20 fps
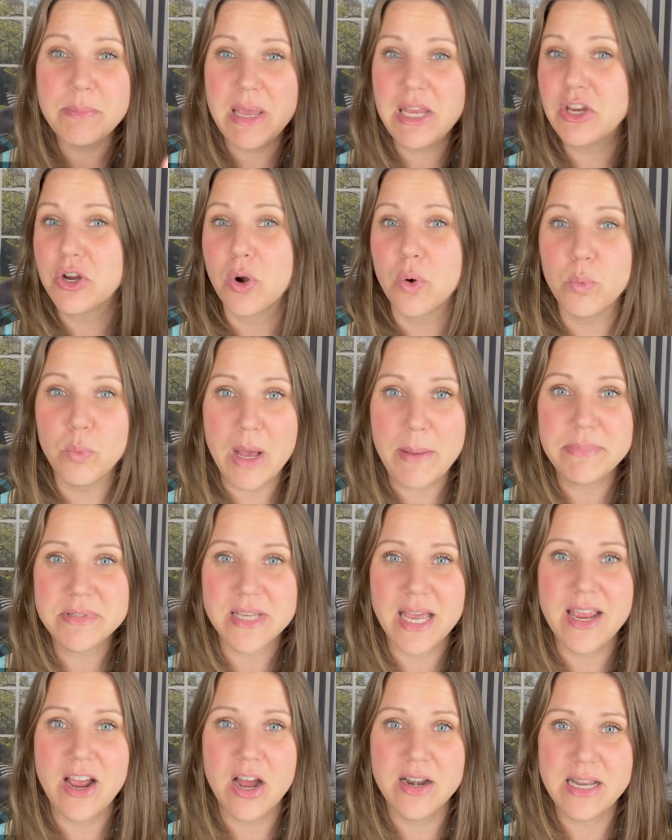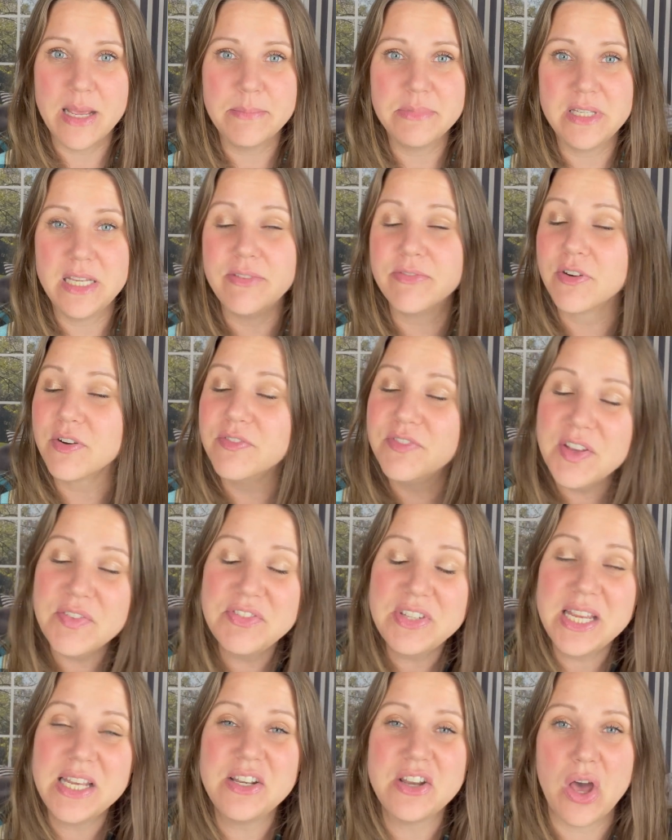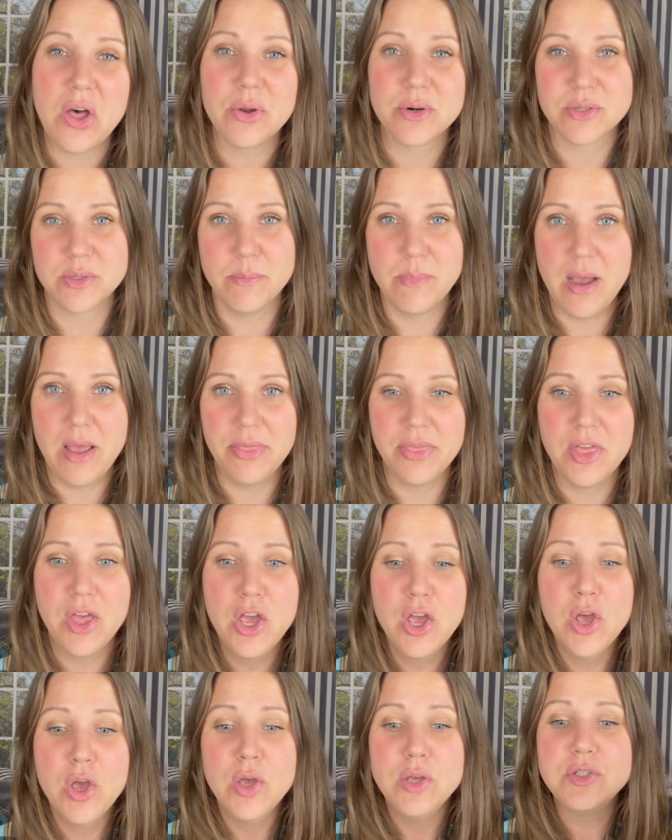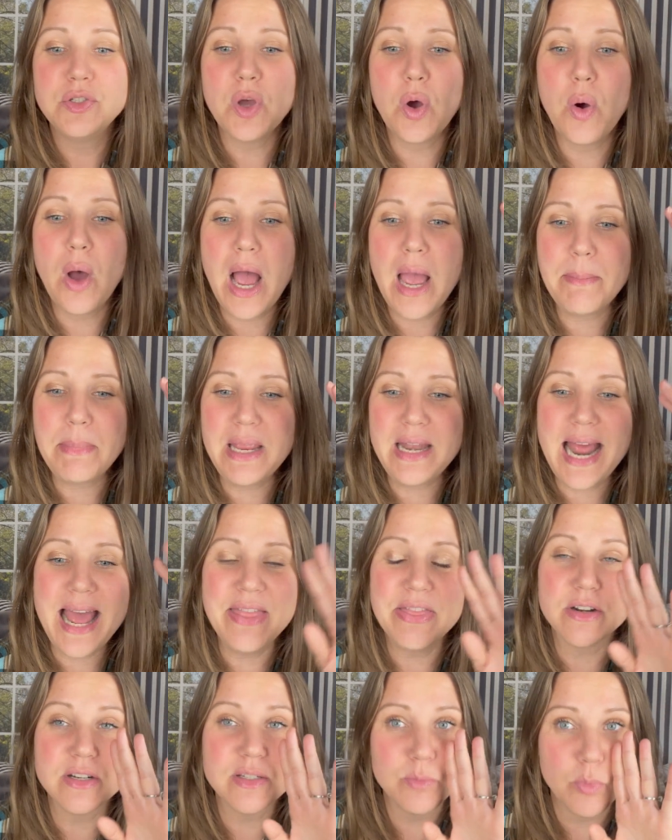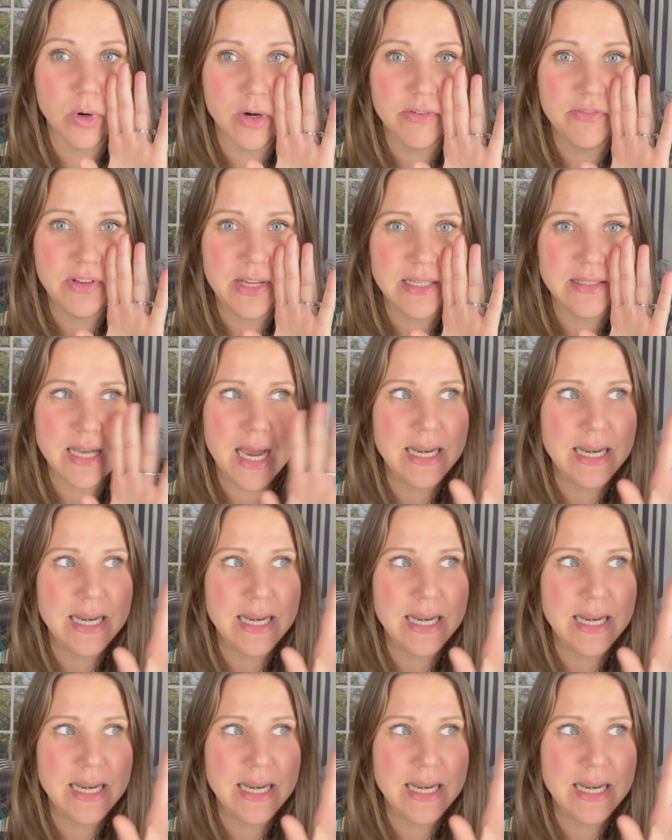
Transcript: make your own website on Etsy for $15 a month. So, I mean, and there's more fees.